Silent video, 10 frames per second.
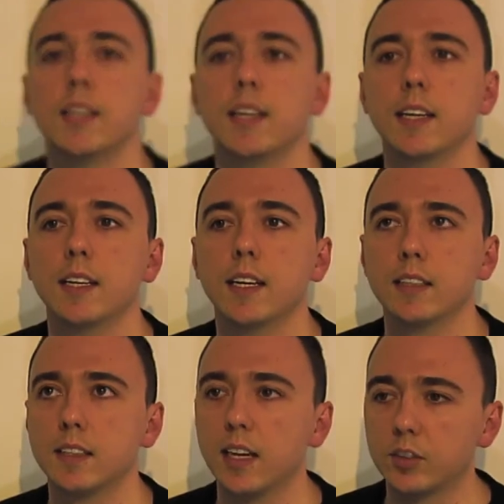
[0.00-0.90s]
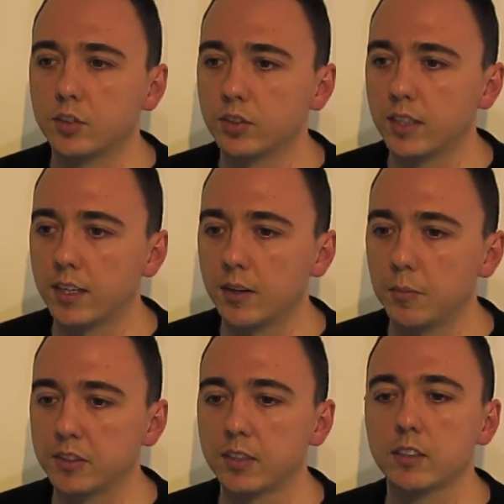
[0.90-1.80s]
It gets
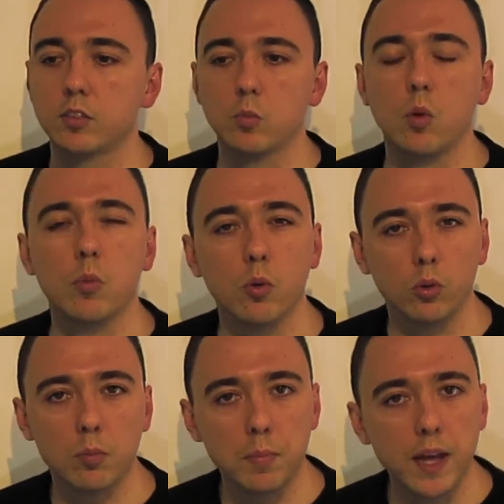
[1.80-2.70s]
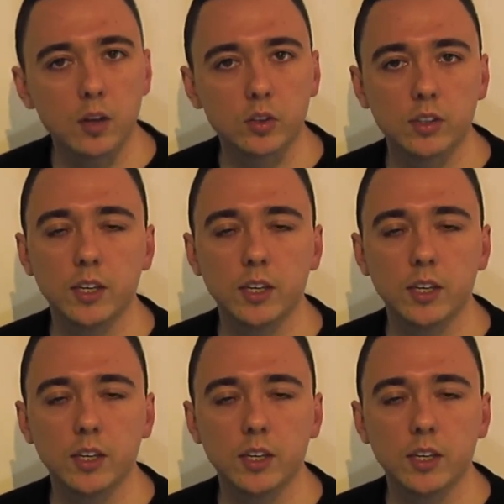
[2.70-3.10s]
a sense of what we're all about,